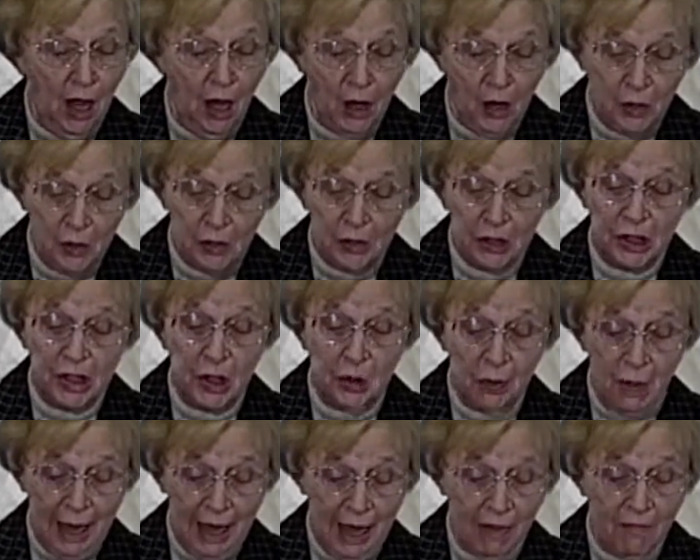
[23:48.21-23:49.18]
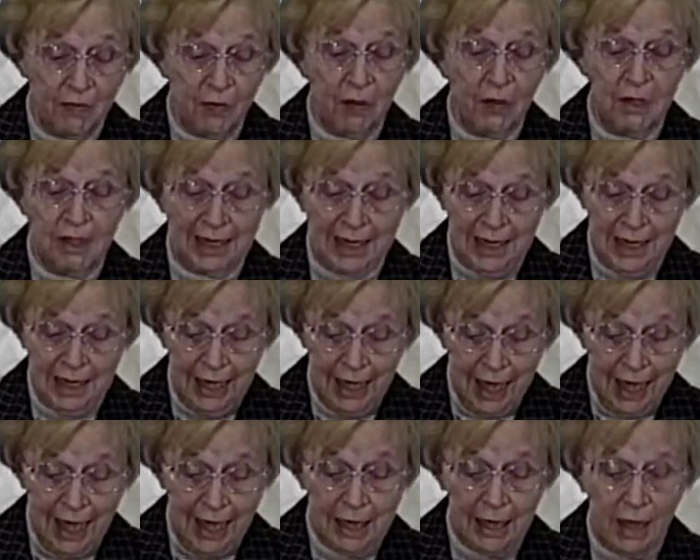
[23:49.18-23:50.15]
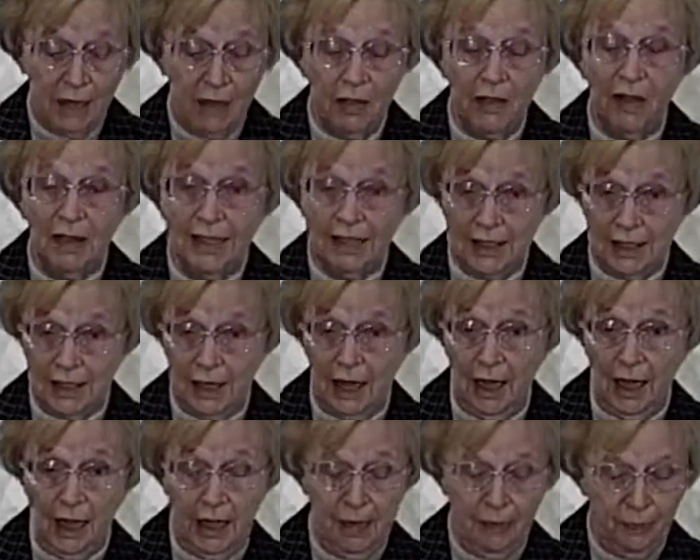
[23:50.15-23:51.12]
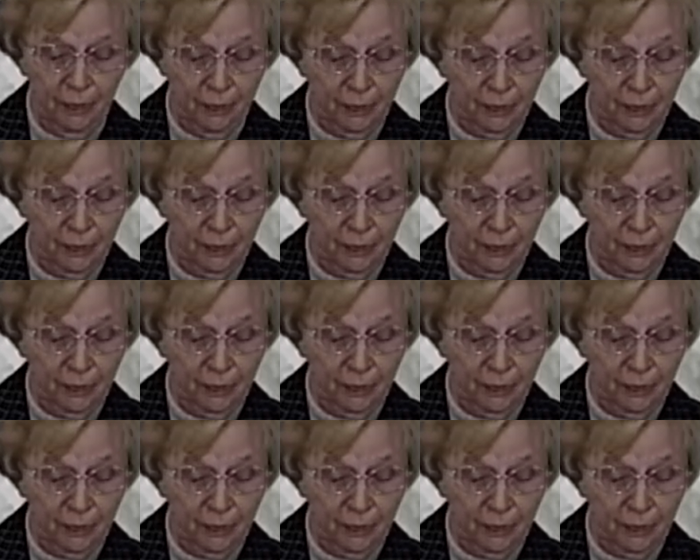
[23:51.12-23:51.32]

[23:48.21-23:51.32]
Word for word: Whosoever denieth the Son,